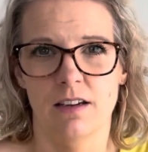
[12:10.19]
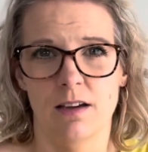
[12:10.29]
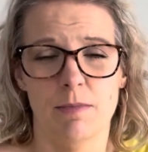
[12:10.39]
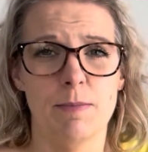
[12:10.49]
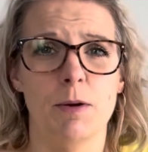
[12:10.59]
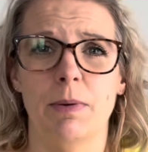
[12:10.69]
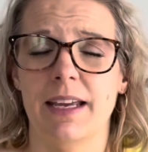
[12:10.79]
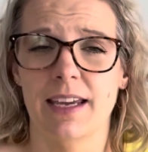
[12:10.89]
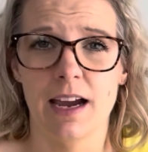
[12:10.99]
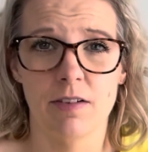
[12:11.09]
Maybe you're
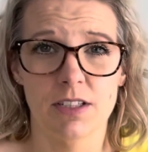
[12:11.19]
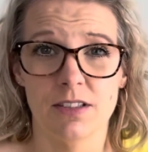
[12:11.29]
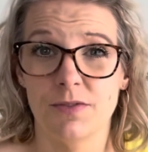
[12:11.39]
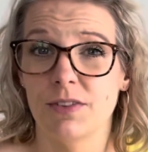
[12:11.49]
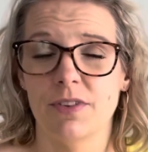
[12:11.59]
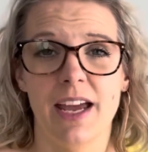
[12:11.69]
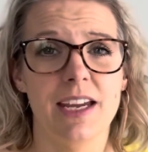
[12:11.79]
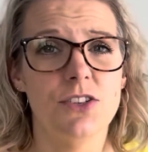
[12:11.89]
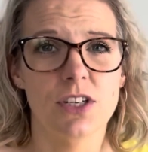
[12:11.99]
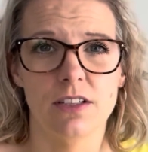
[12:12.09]
playing characters of different
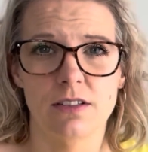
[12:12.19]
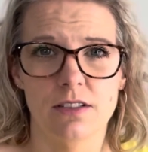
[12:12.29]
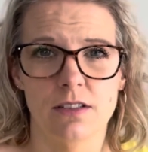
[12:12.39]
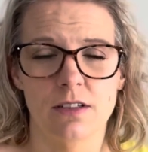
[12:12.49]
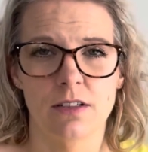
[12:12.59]
ages.